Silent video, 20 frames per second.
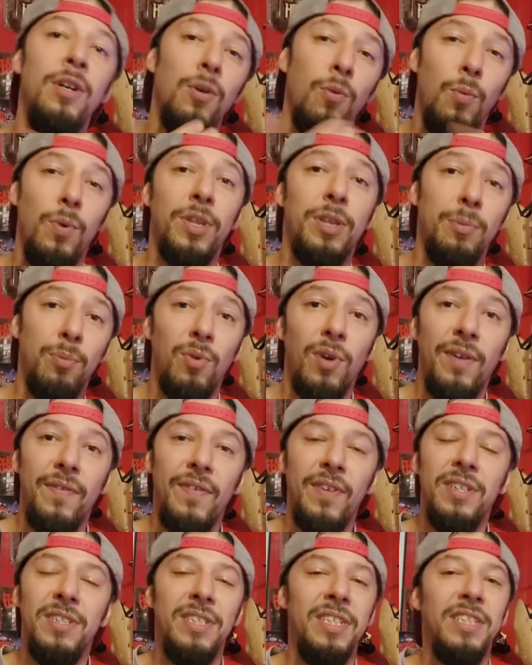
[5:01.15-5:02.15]
with the
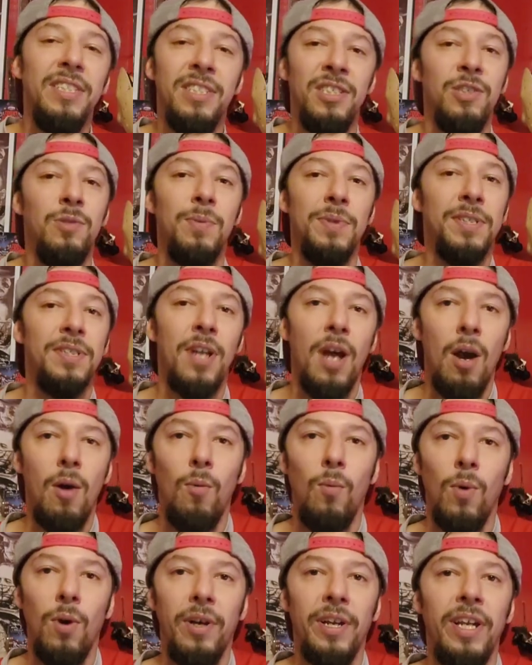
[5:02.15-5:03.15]
previous seasons was not
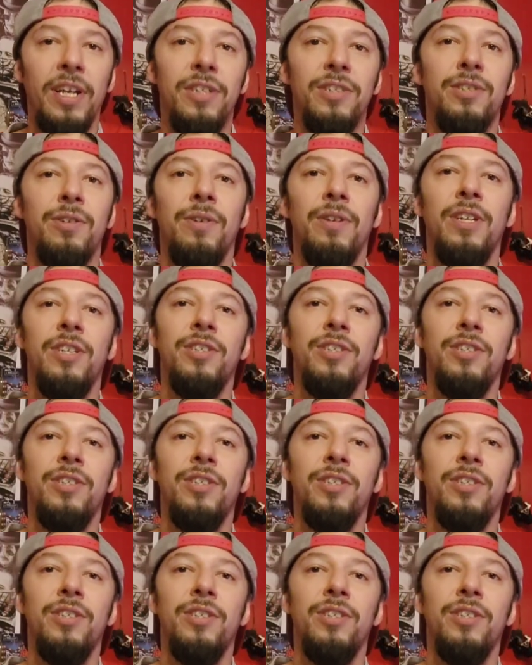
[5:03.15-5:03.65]
working. So they